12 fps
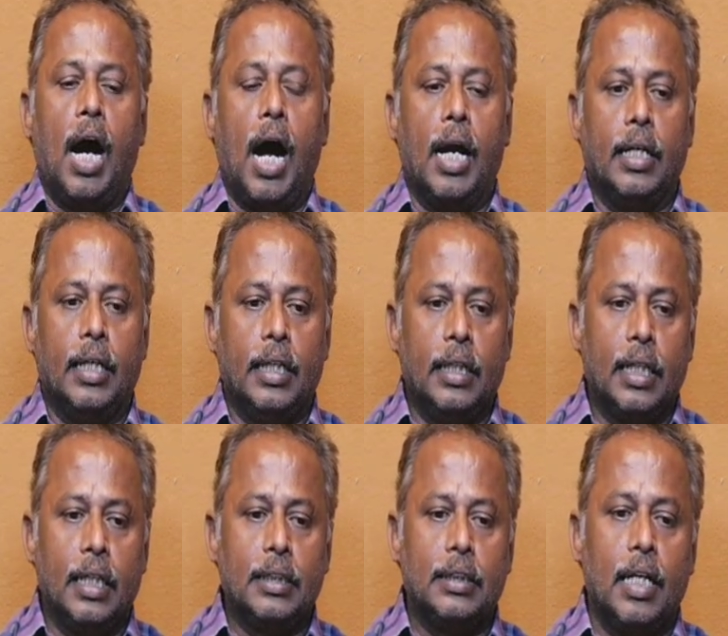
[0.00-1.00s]
and
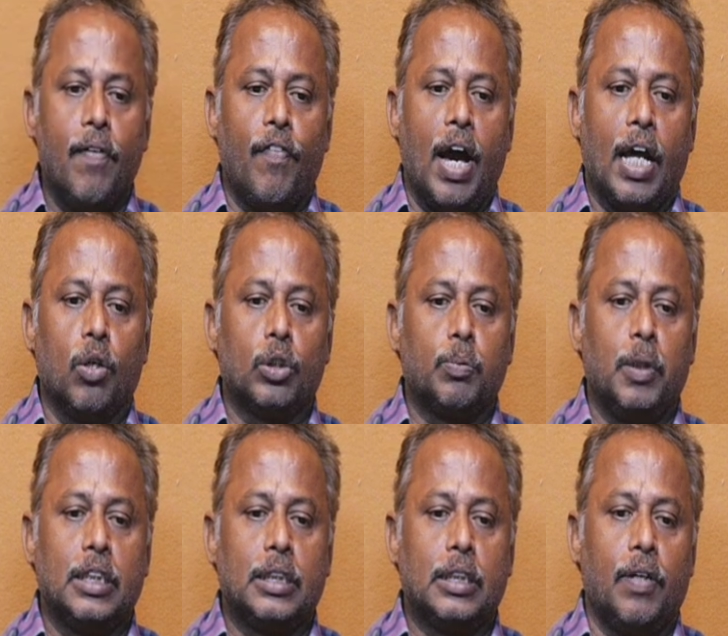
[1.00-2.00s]
increase the warehouse
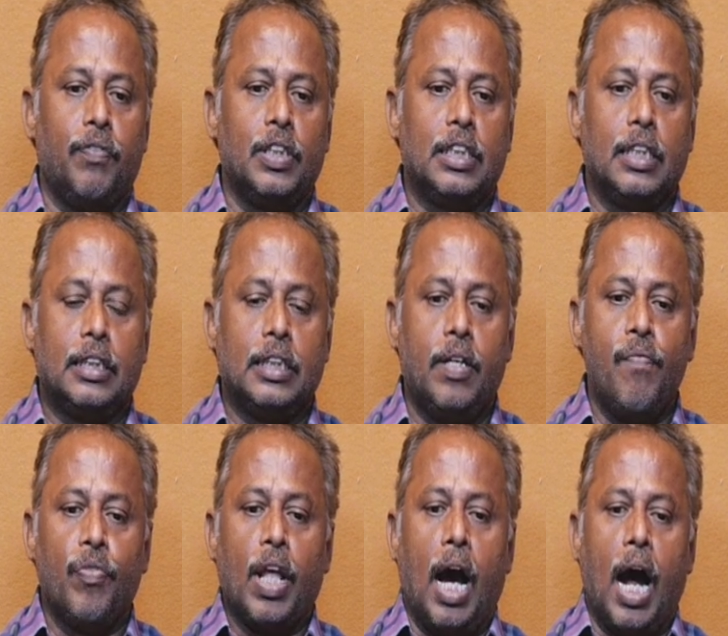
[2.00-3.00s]
space efficiency
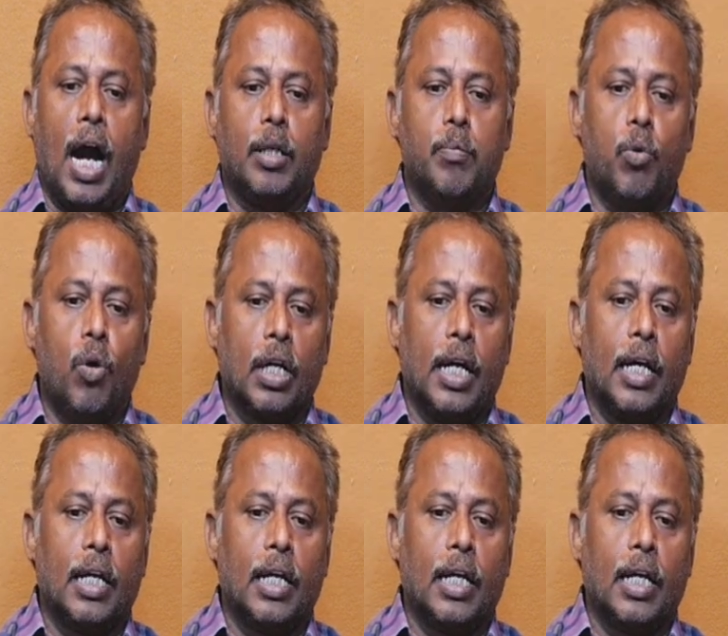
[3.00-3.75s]
and more